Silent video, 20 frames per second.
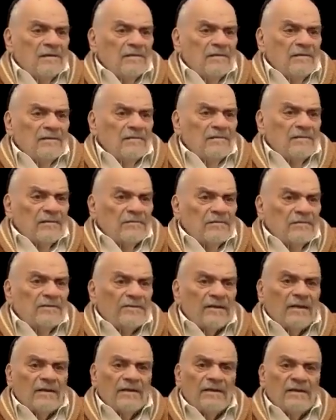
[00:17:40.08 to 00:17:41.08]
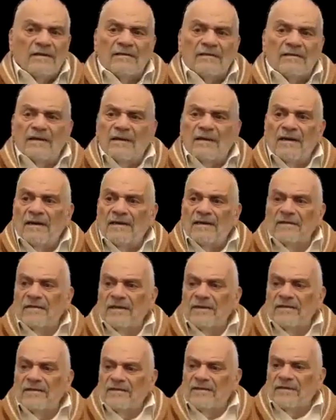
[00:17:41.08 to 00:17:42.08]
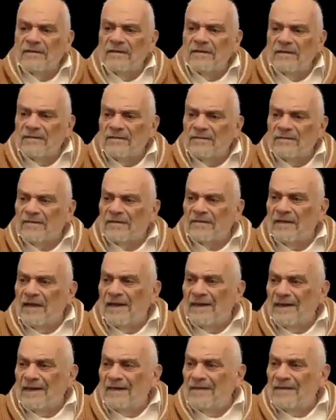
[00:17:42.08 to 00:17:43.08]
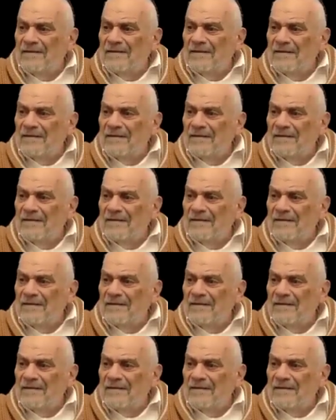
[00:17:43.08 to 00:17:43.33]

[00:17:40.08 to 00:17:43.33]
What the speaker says: you say that God lets things slide,